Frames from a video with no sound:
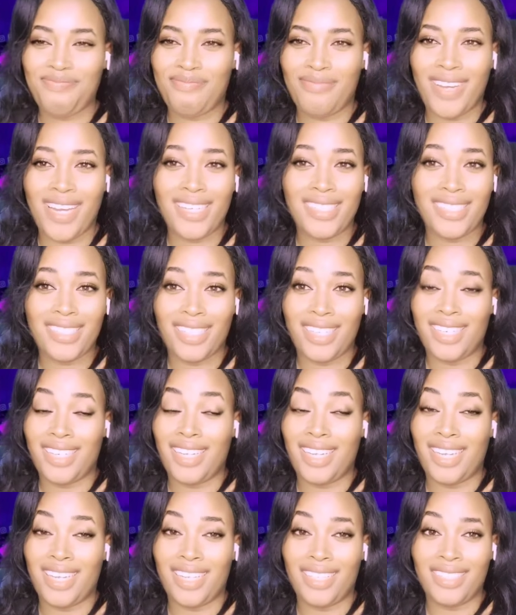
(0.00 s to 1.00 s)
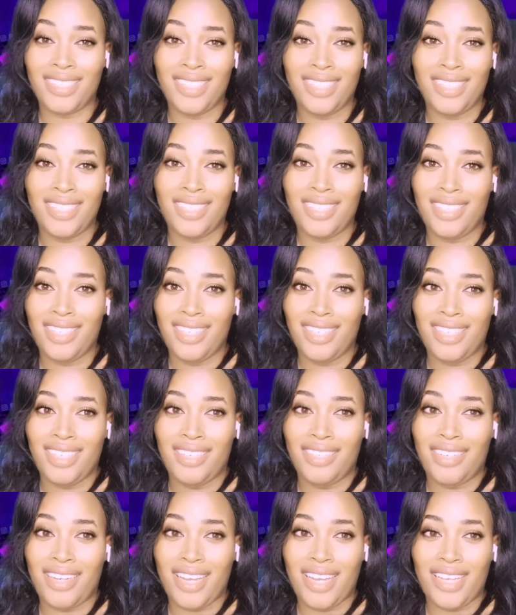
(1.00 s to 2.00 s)
mashallah,
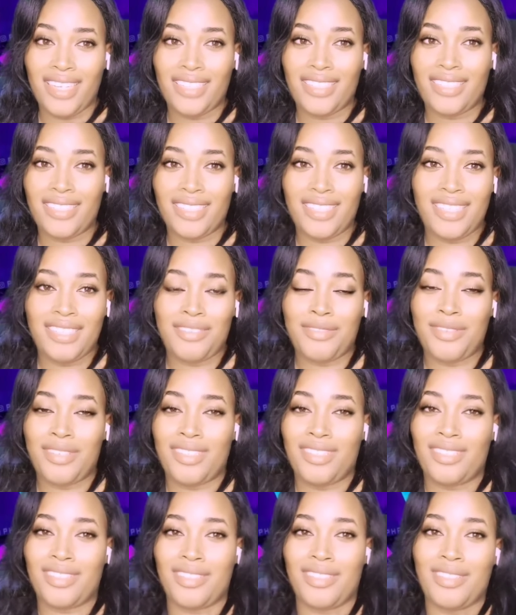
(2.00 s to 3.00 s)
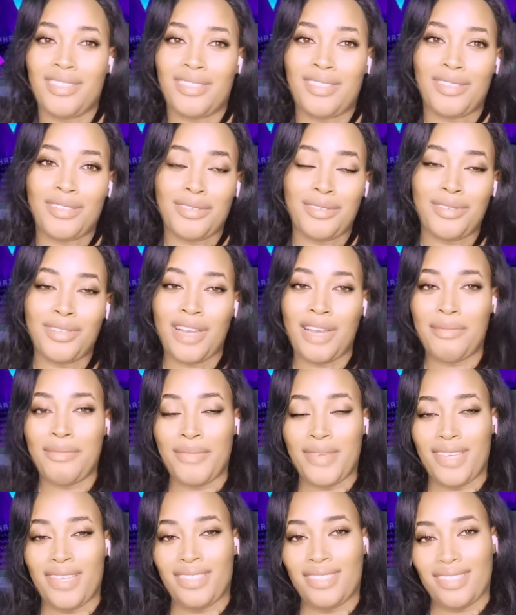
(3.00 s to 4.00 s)
right? It was just so
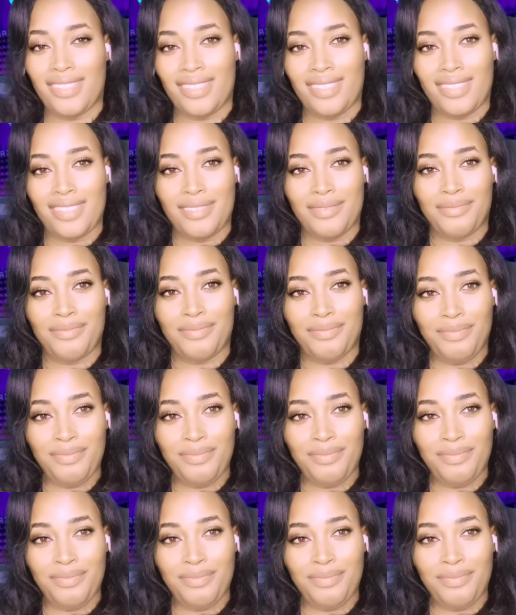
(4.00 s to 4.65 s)
amazing.